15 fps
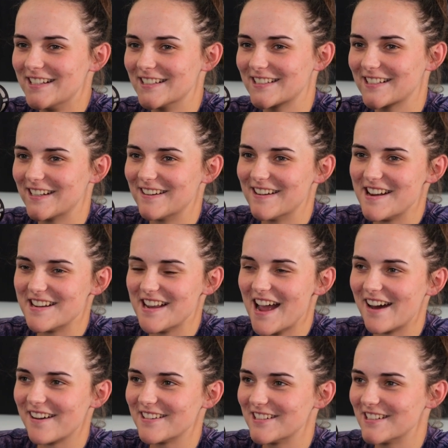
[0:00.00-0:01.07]
just go in and
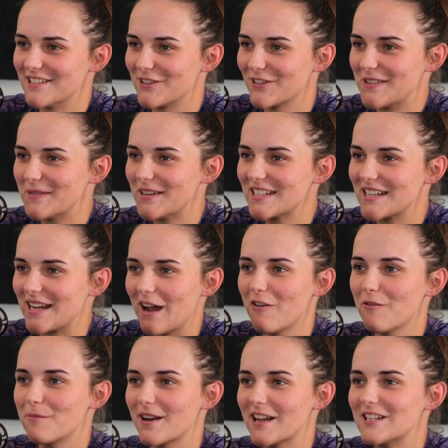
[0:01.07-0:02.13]
out and enjoy
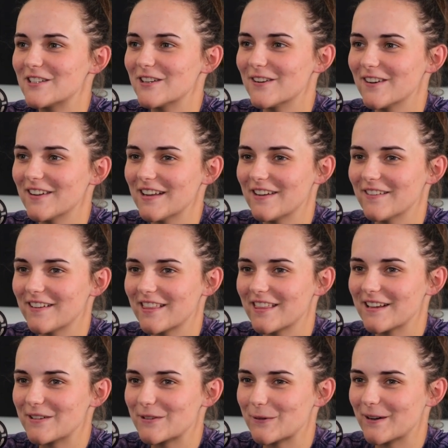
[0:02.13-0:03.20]
myself. But I do like doing
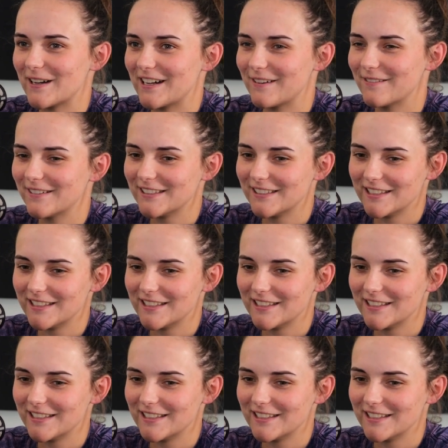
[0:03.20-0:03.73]
things well.